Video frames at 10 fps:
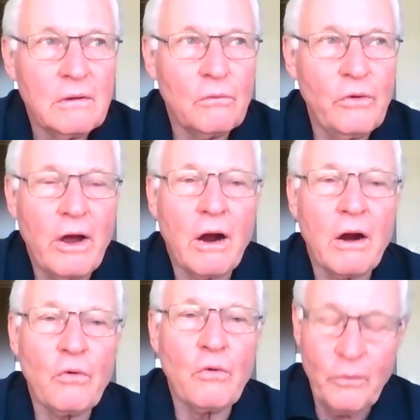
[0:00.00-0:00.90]
We are
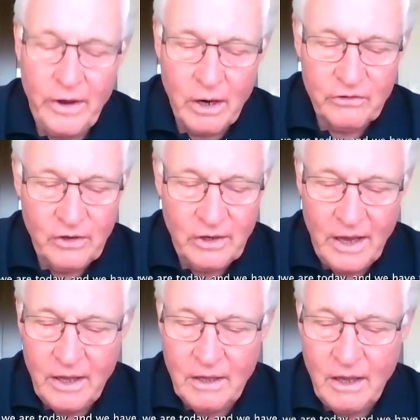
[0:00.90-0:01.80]
where we are
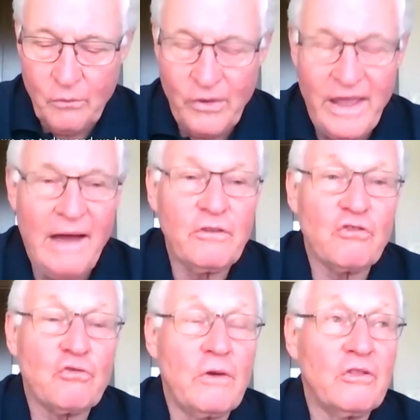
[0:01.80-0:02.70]
today, and we have the
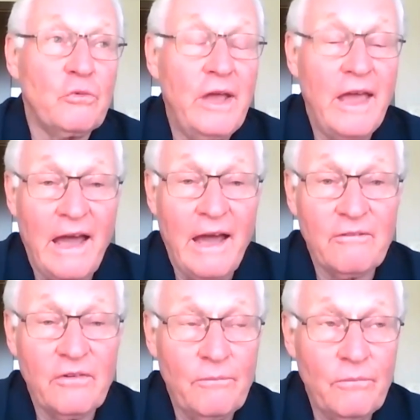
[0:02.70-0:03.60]
strength we
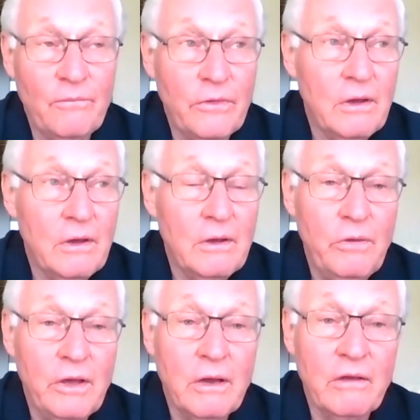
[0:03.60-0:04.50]
have
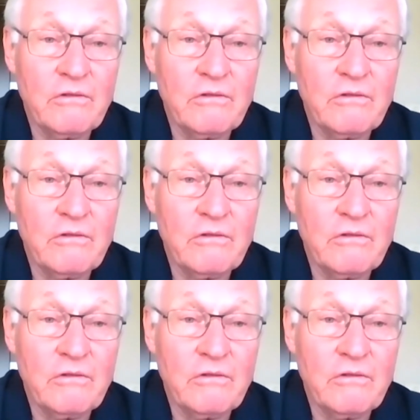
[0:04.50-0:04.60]
because